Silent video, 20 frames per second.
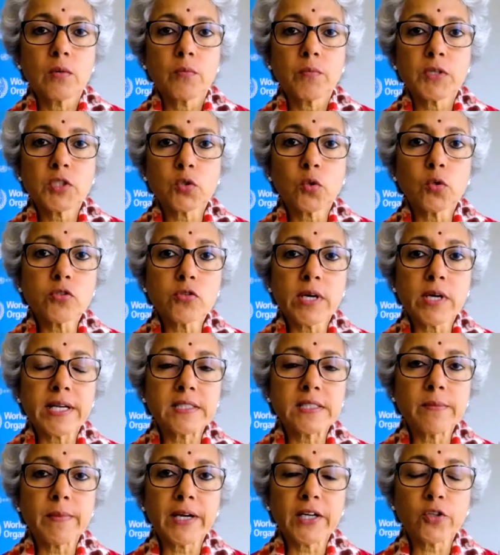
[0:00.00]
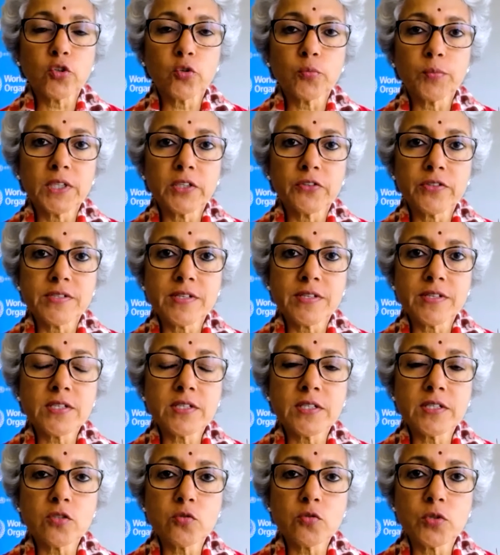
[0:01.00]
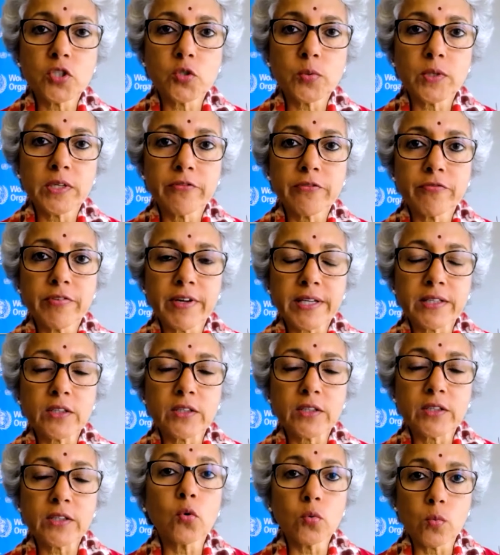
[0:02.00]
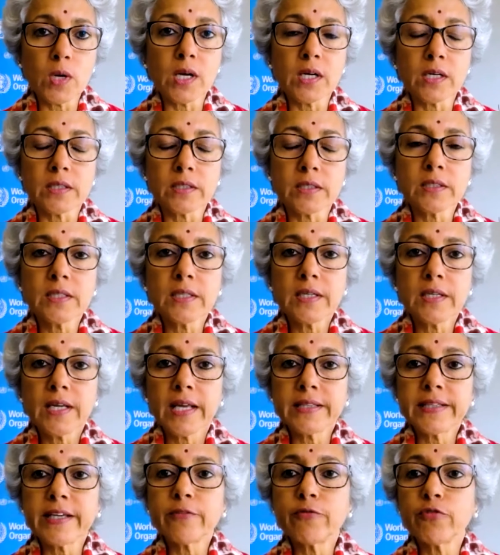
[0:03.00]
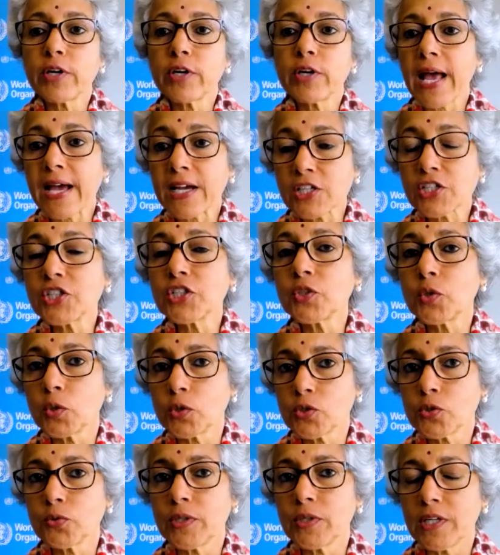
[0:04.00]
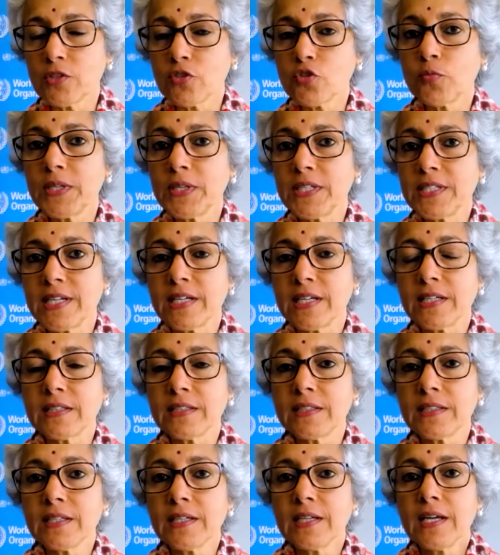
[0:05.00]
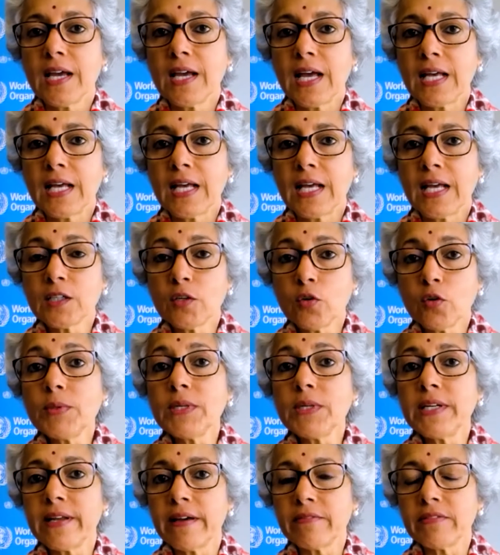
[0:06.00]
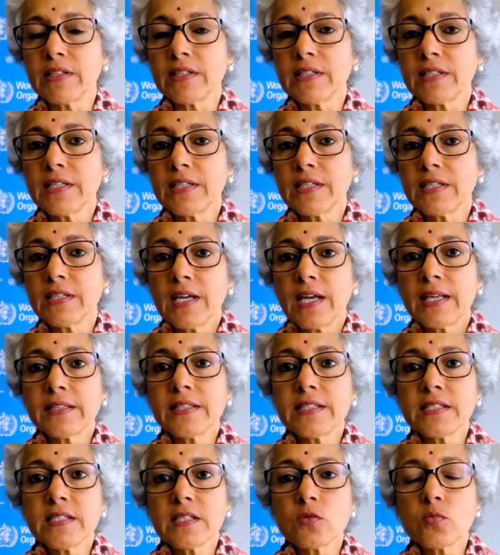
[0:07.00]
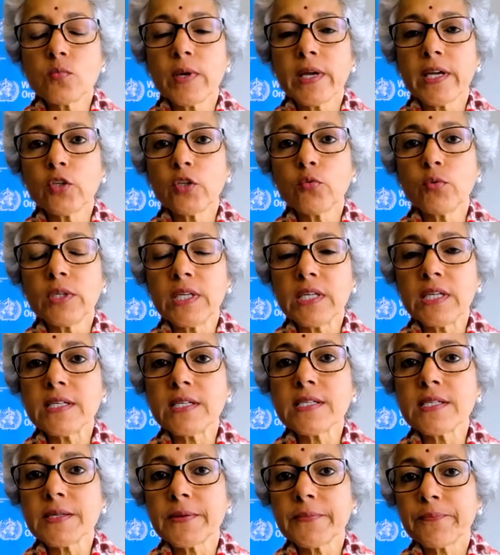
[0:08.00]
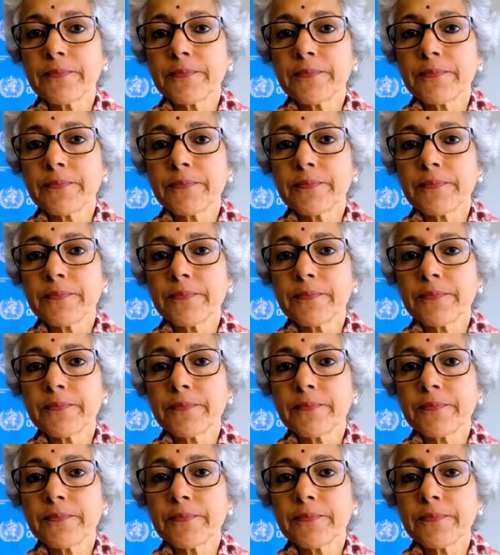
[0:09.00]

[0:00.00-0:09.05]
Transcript: but also antimicrobial resistance, which will affect the whole world. And therefore, action also needs to be taken at the global level. And this is where you need